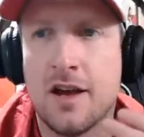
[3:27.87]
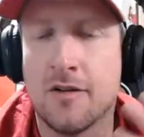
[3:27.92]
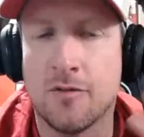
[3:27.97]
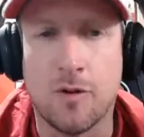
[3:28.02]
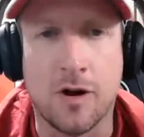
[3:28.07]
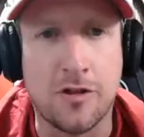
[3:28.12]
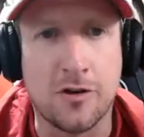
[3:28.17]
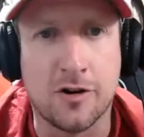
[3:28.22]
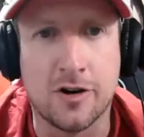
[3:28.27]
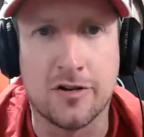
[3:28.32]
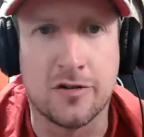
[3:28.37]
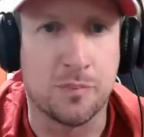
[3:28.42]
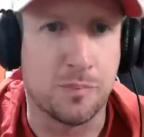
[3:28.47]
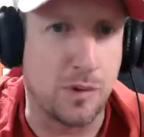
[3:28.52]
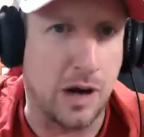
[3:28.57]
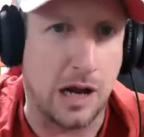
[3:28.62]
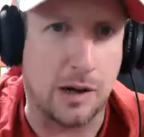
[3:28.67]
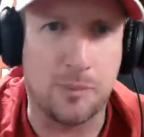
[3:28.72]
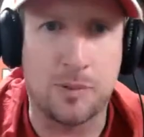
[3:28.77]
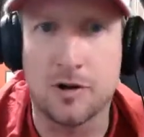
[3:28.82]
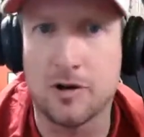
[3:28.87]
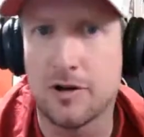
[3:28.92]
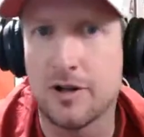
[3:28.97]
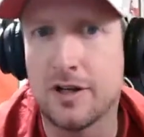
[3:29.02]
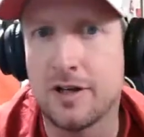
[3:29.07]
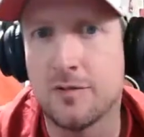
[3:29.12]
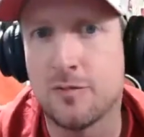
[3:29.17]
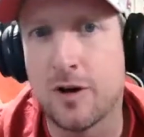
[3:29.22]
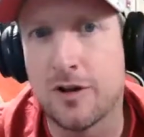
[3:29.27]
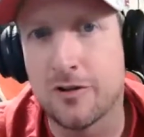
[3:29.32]
Whether it's Brock
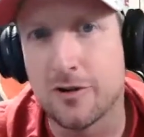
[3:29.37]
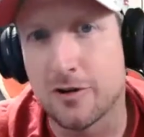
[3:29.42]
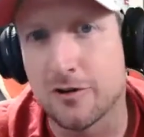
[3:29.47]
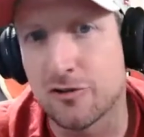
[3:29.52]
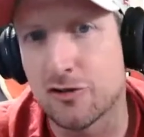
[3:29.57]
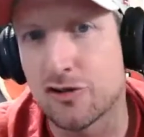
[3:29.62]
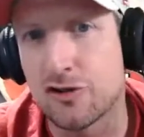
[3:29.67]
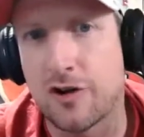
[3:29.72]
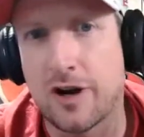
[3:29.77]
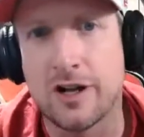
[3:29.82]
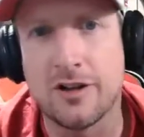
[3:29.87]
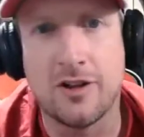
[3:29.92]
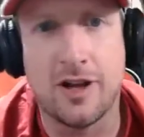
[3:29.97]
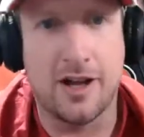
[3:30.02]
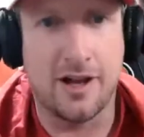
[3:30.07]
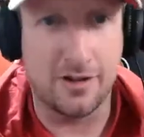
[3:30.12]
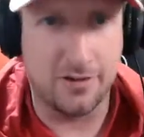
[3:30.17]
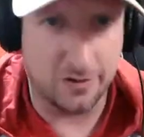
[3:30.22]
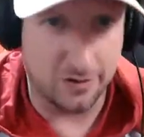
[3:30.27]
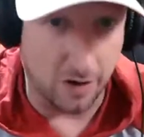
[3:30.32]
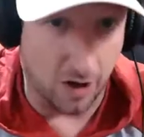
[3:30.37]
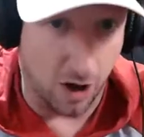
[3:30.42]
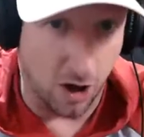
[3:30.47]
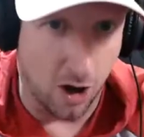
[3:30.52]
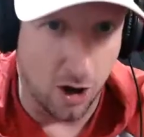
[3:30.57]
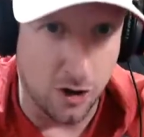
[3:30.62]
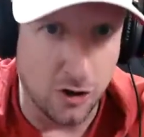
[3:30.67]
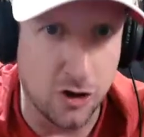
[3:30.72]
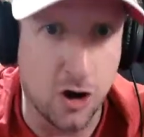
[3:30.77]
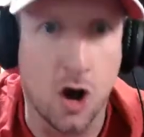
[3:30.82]
Purdy, whether it's Trey Lance,
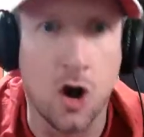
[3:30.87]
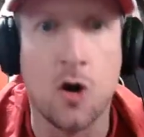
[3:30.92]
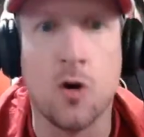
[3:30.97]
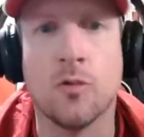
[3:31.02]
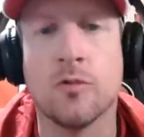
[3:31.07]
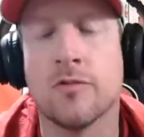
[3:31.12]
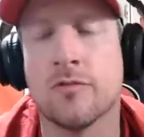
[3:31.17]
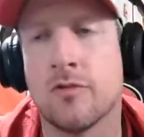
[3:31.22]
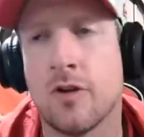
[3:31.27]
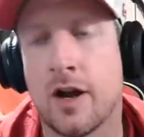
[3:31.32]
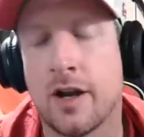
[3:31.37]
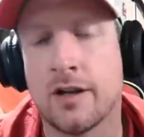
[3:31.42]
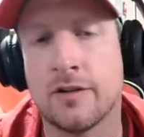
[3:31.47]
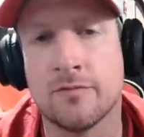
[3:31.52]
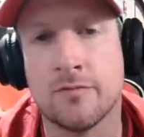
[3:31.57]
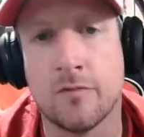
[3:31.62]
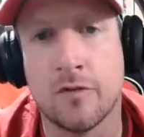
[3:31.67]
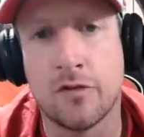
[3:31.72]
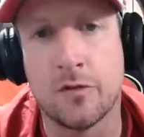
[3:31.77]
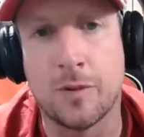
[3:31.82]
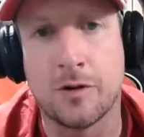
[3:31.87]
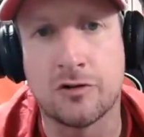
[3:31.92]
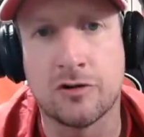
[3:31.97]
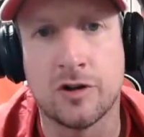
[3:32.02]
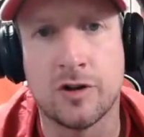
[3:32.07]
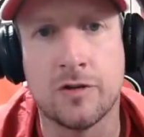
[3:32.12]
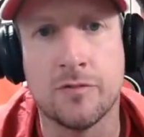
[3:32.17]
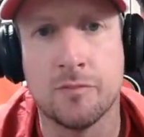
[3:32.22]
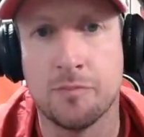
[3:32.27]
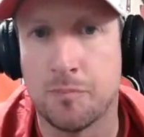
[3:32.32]
unknown, right?
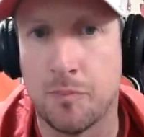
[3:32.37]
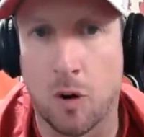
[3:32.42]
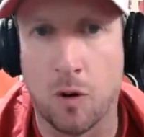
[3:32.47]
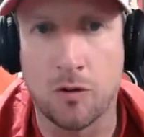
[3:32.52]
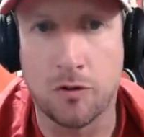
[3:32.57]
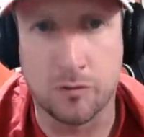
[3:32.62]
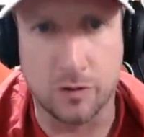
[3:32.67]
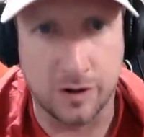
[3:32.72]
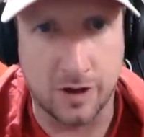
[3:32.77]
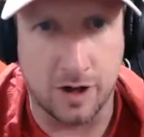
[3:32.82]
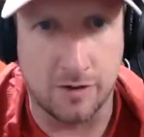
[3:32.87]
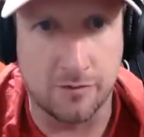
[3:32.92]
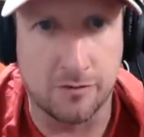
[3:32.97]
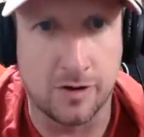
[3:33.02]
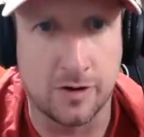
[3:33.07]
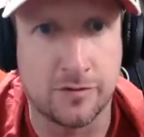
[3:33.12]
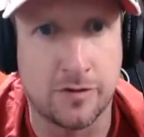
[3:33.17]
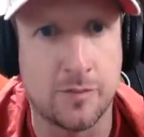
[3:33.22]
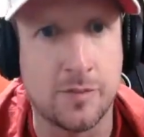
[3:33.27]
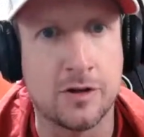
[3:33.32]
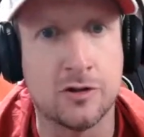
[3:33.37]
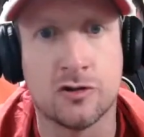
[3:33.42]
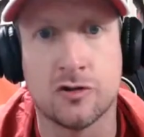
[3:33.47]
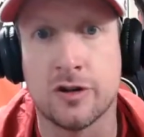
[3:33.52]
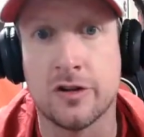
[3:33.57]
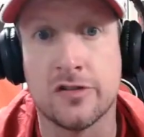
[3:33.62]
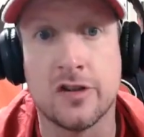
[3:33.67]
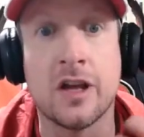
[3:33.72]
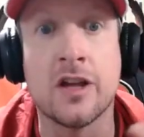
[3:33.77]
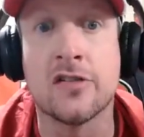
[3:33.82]
Especially both recovering from
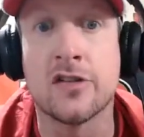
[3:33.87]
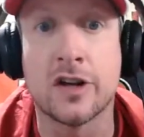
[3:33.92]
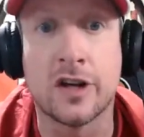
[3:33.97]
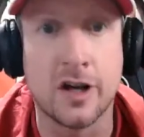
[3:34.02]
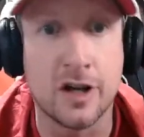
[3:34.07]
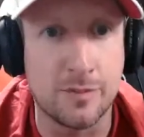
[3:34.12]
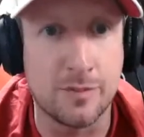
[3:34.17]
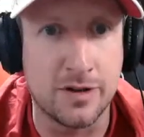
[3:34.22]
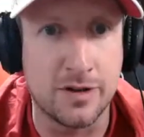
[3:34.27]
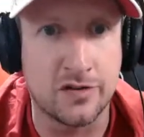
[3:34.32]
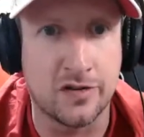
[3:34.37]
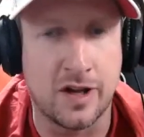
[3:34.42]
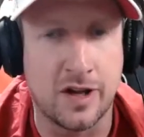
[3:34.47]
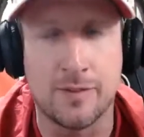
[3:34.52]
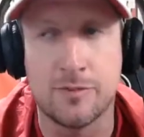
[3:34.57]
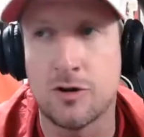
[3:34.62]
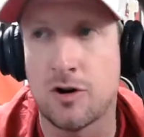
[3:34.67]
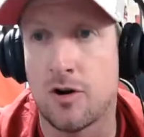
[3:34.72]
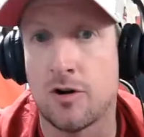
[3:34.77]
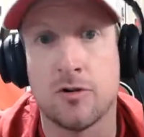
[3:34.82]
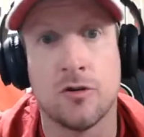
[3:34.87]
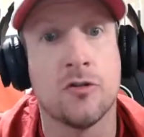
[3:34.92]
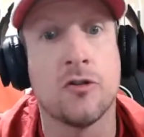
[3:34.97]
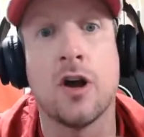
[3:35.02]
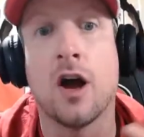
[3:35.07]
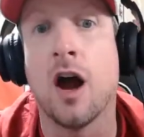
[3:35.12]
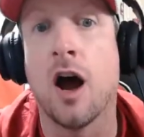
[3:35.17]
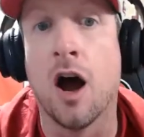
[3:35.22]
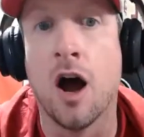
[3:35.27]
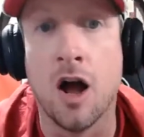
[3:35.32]
injuries. Is it going to be Sam Darnold?
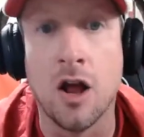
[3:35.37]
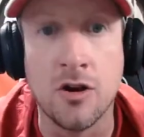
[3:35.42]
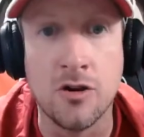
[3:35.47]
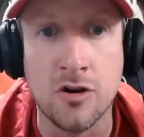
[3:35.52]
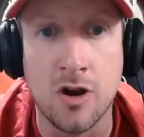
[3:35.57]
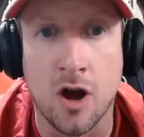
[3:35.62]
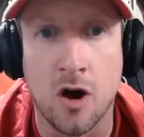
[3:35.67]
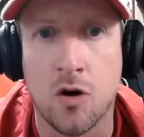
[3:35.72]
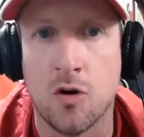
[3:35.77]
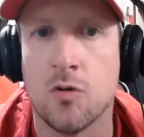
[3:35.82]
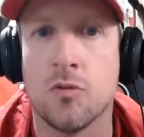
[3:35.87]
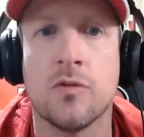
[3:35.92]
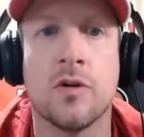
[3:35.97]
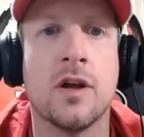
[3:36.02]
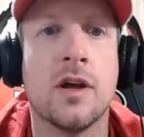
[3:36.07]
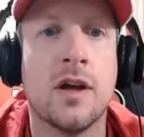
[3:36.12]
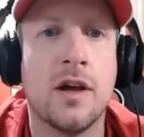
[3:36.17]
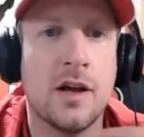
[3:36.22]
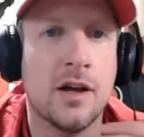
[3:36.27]
Unknown.